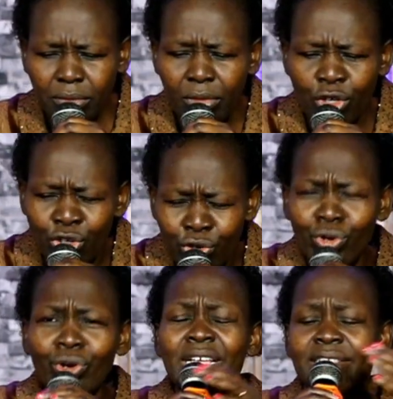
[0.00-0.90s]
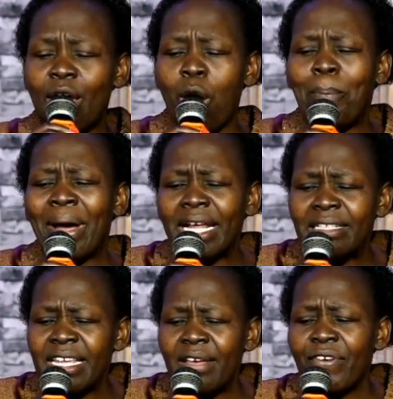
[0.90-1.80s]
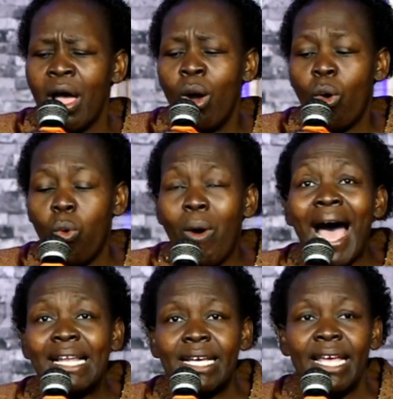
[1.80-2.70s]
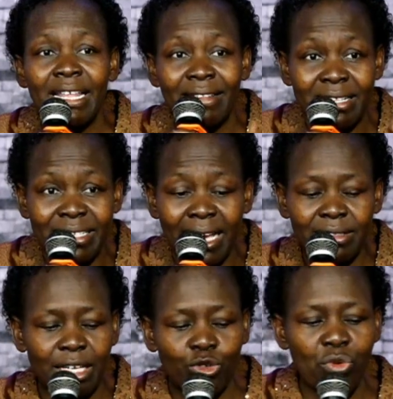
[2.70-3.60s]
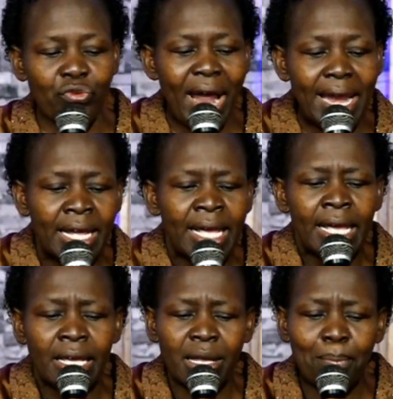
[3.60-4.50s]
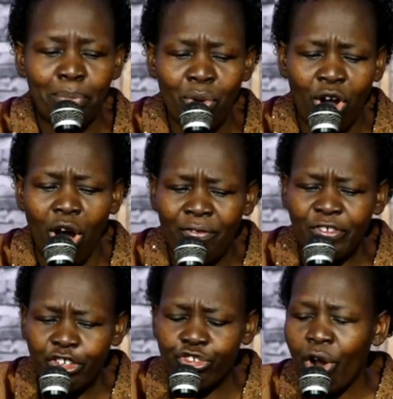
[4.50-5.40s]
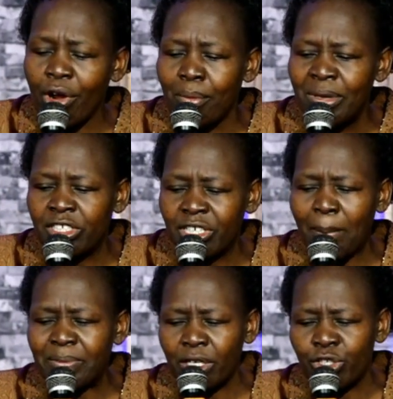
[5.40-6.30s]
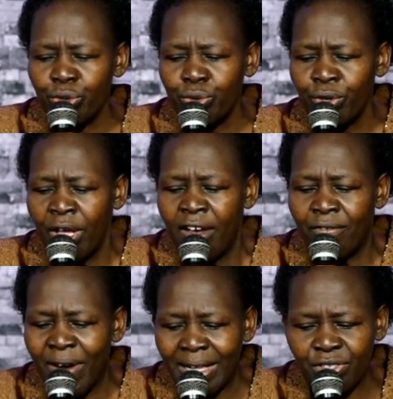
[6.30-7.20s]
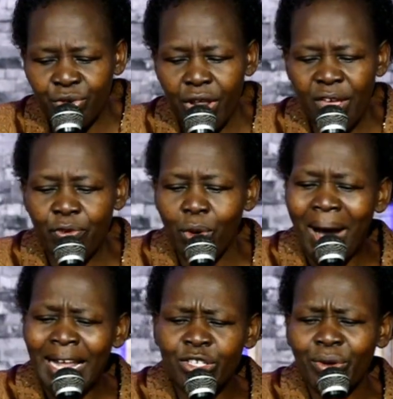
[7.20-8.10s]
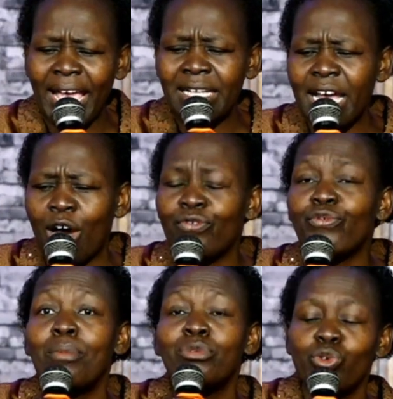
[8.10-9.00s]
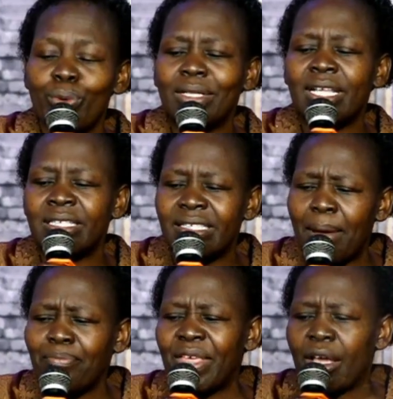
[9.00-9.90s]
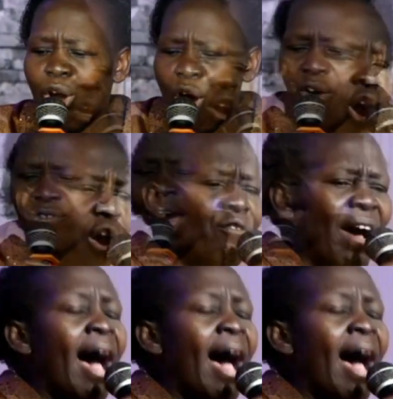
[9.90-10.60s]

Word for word: You is the operative word in the text that we've read in the book of Deuteronomy, chapter 2, verse 3. If you want to get out from doing the same thing over